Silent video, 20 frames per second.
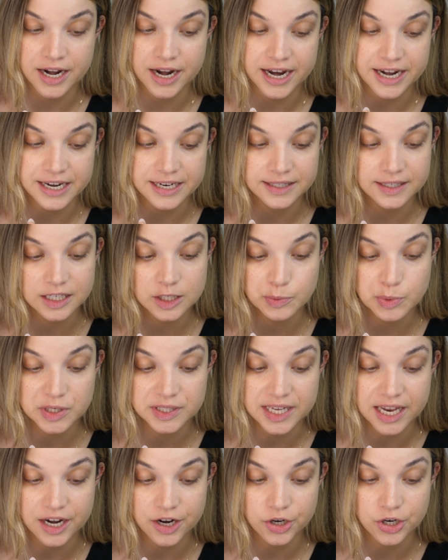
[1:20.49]

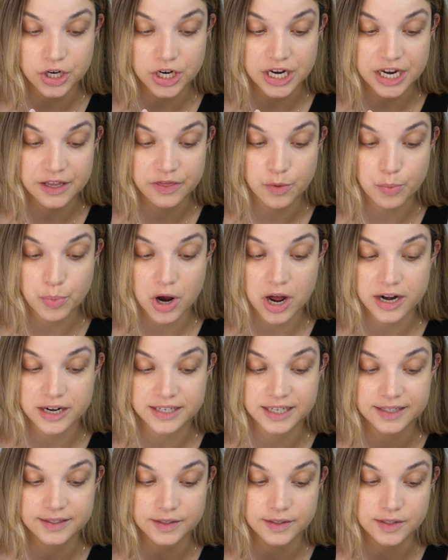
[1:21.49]
96% agree, the
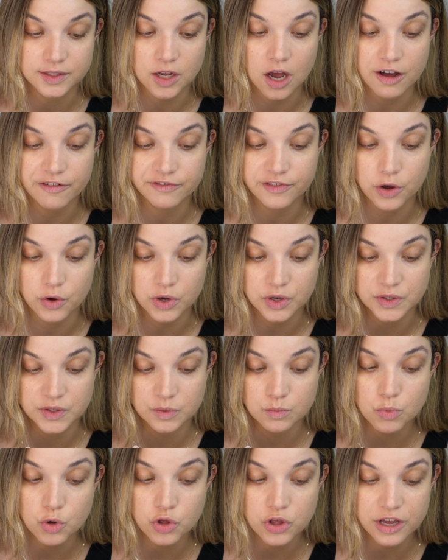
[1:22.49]
product has a soft focus
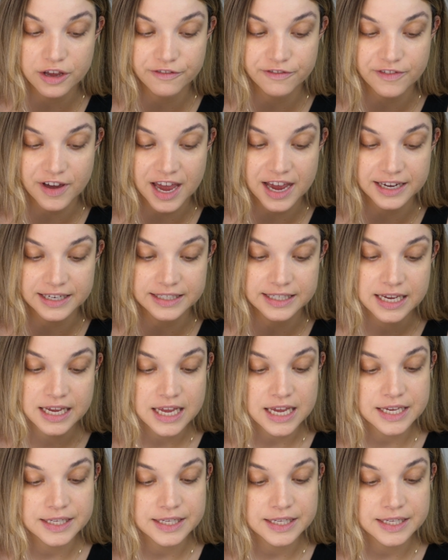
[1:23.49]
smoothing effect.